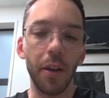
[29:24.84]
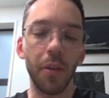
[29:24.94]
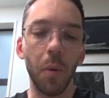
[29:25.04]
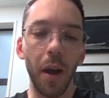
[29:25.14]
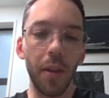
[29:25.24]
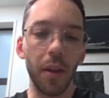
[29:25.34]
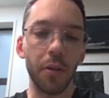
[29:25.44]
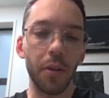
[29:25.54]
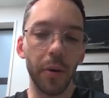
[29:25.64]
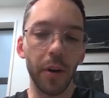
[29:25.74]
And the way that
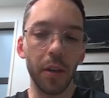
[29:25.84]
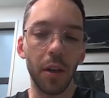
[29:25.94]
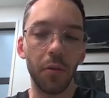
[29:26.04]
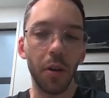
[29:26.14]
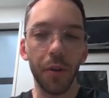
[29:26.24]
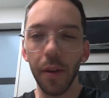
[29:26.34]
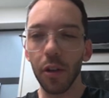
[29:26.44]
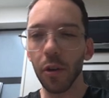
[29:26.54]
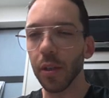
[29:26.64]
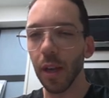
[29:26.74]
you do it, you don't have
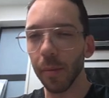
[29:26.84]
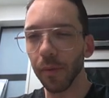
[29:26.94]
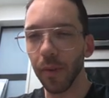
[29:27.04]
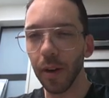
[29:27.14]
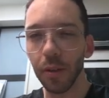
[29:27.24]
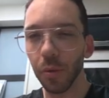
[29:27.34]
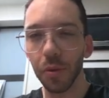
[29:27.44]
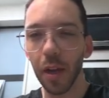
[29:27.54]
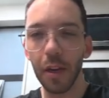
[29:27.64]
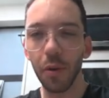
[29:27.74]
to do a double freeze-thaw
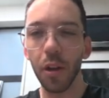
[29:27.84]
cycle.